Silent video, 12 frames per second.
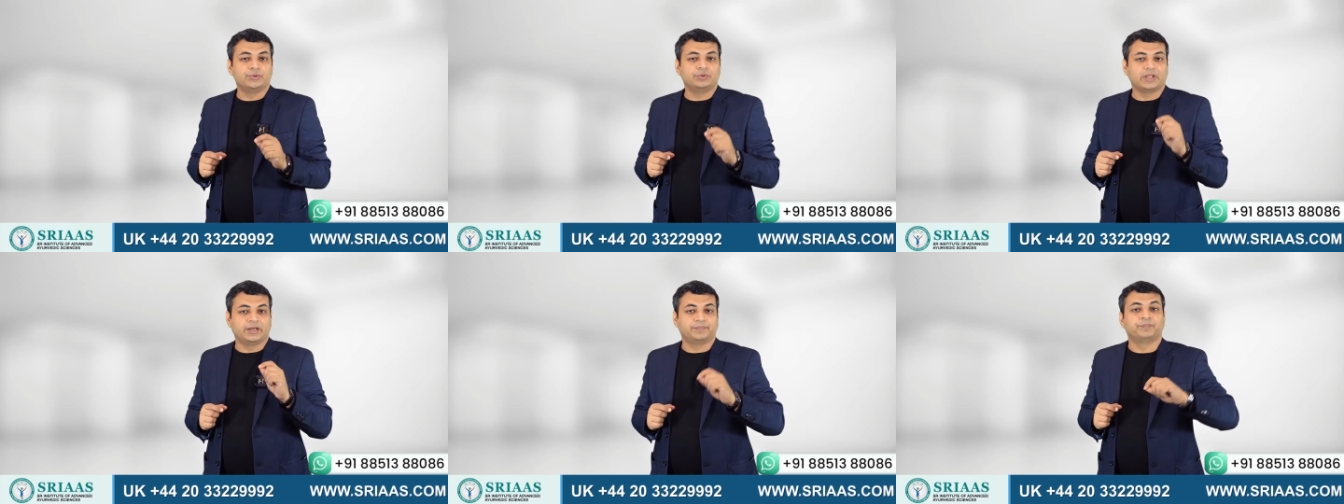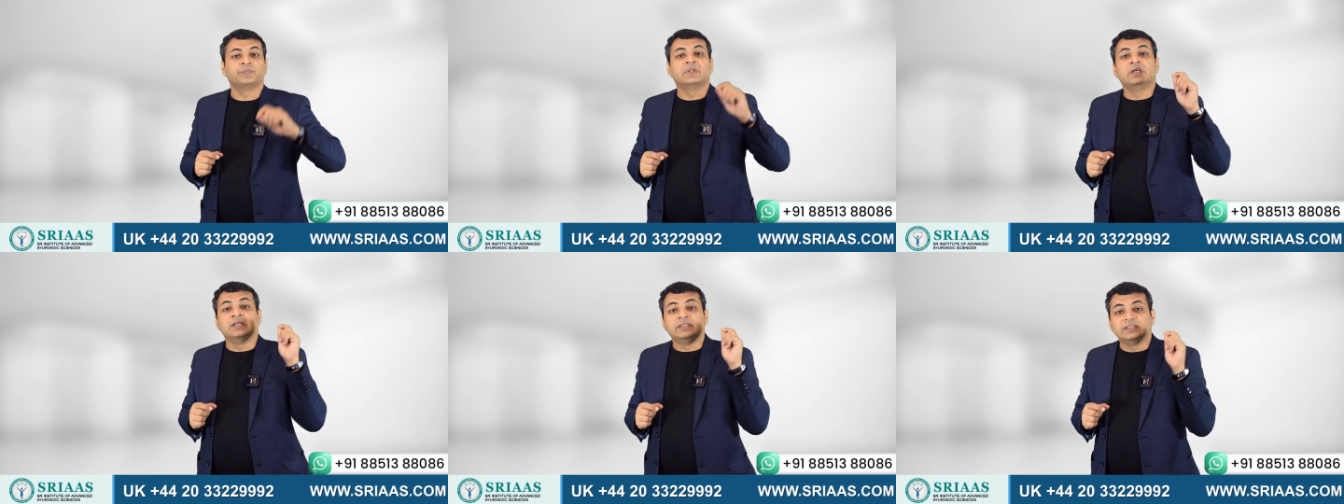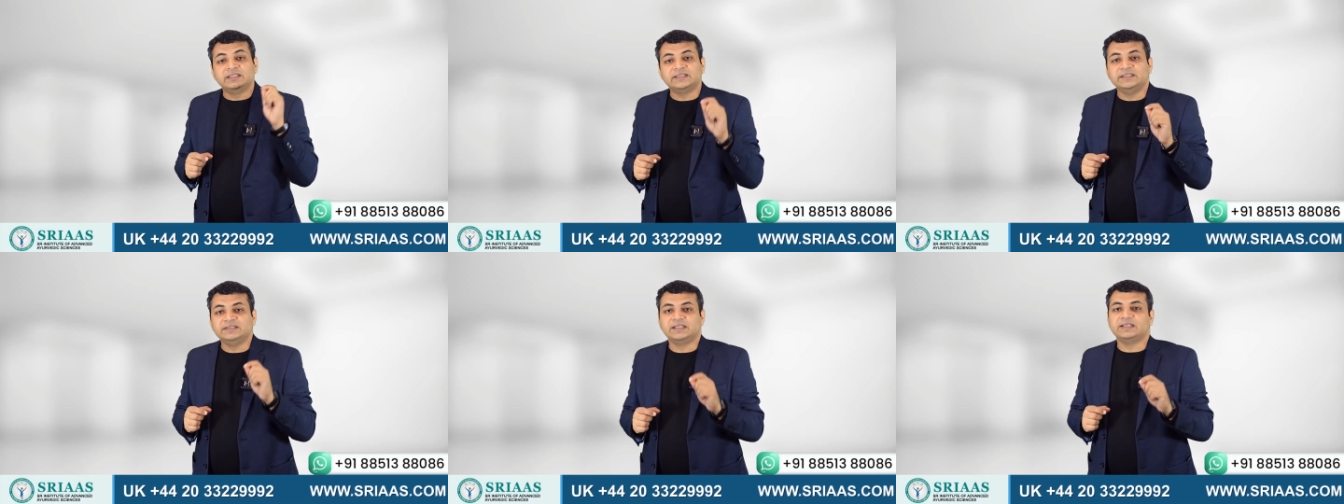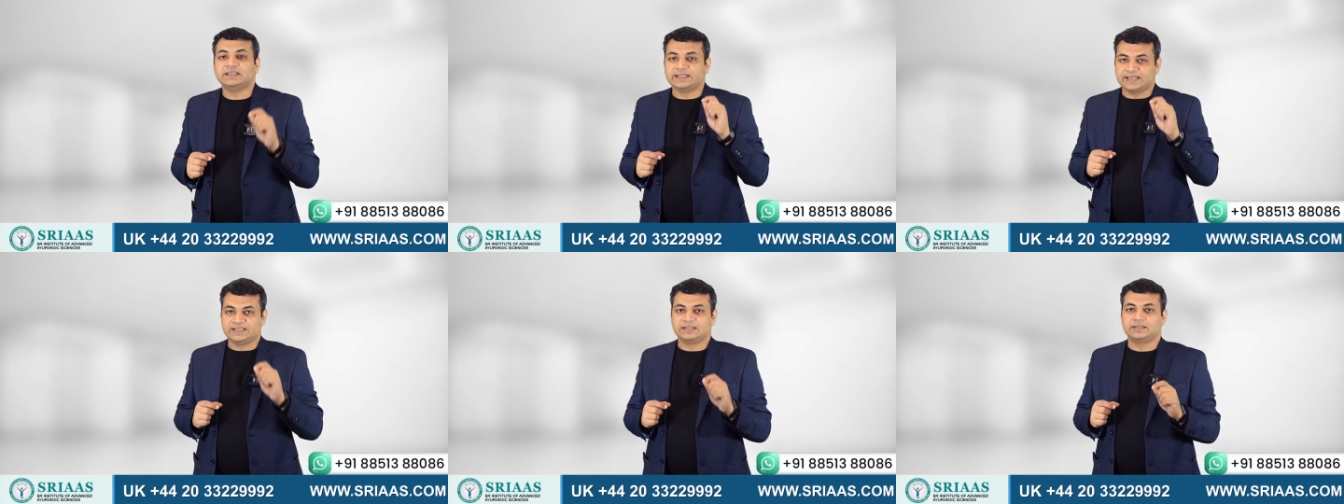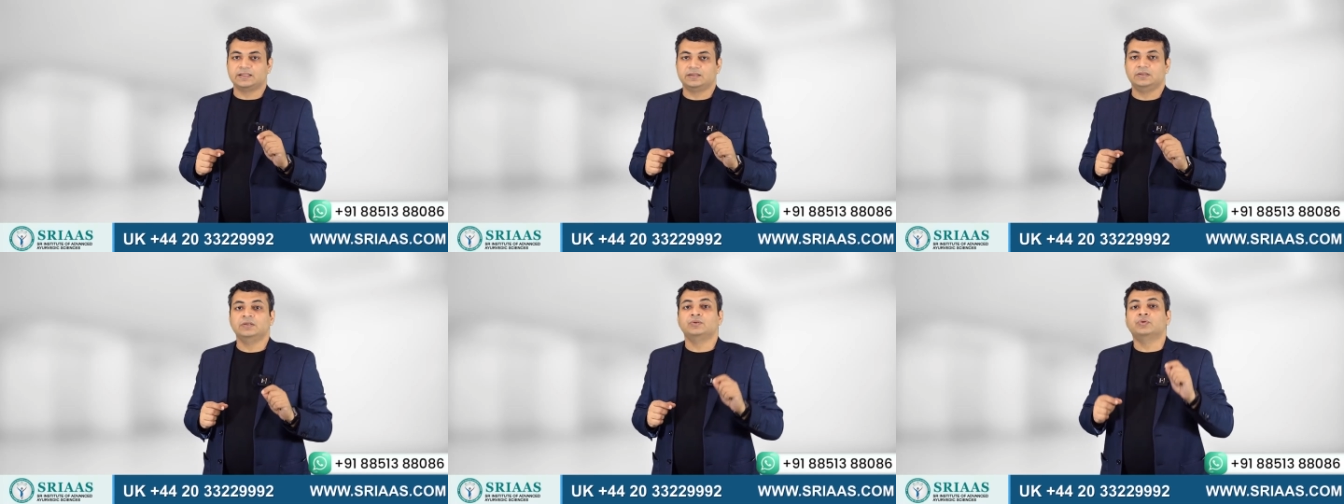you that. This is the test done